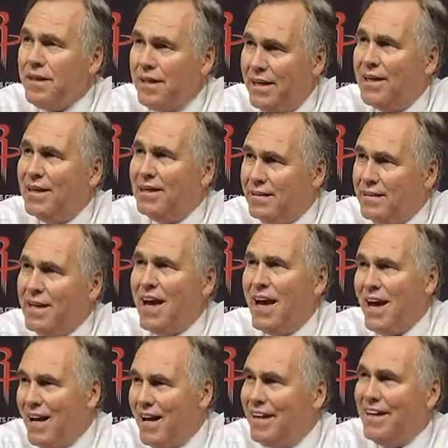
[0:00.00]
they did,
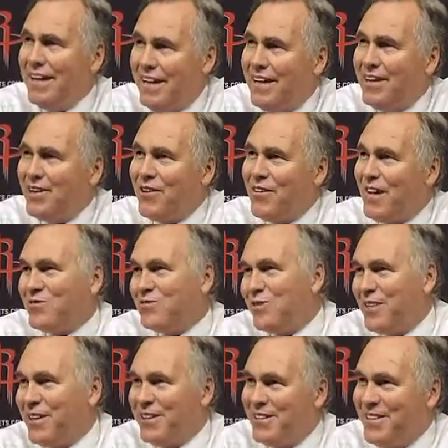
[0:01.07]
yeah. You know, that's what
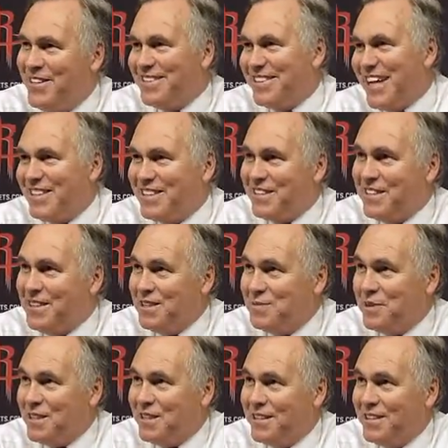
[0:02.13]
these guys tease
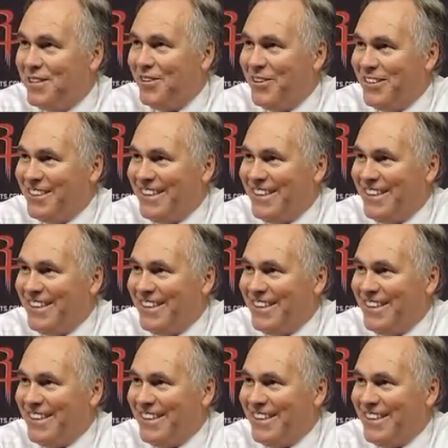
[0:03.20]
me, you know.